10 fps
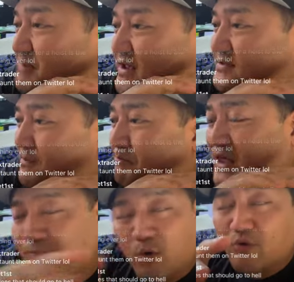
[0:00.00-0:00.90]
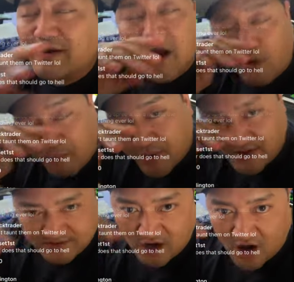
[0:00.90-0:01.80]
because the people right now are
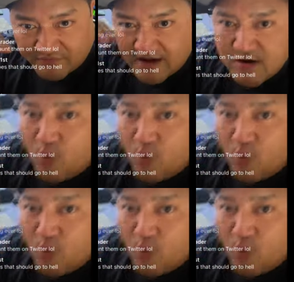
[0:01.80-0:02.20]
pissed off.